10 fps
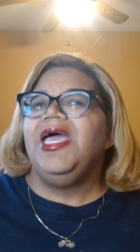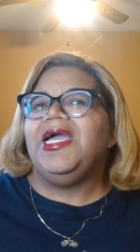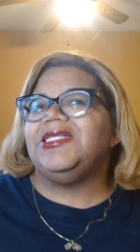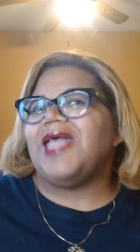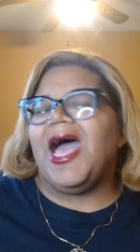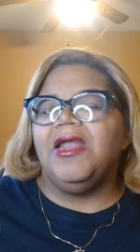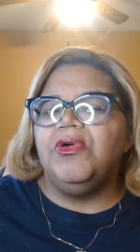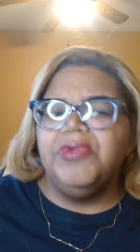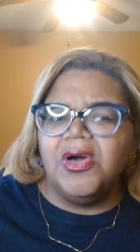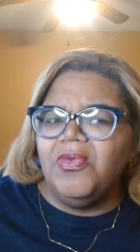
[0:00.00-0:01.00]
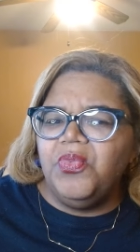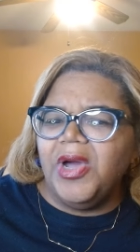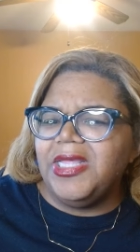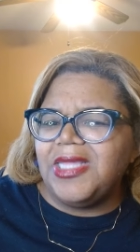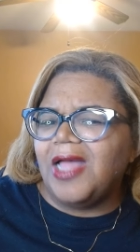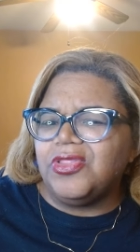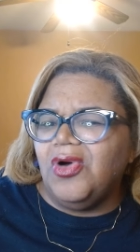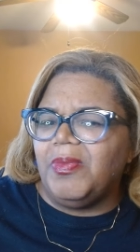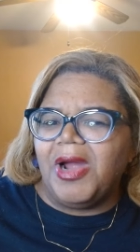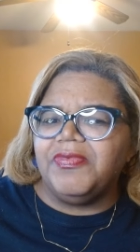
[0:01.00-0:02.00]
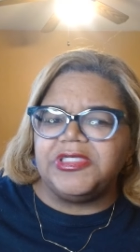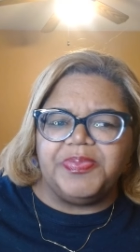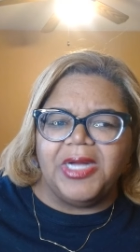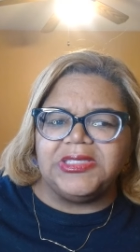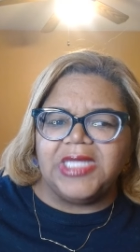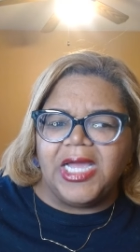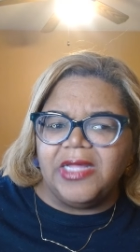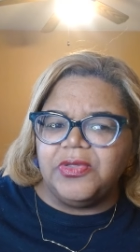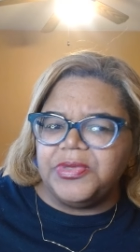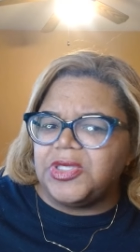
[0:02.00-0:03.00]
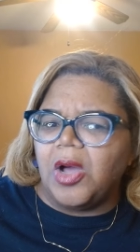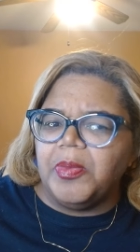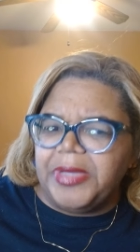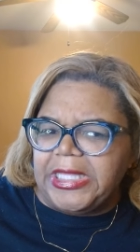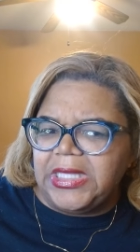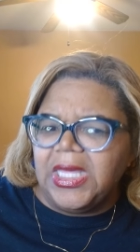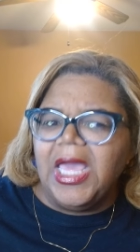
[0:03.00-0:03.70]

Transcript: cause I don't know what y'all thought my response to Heather was gonna be.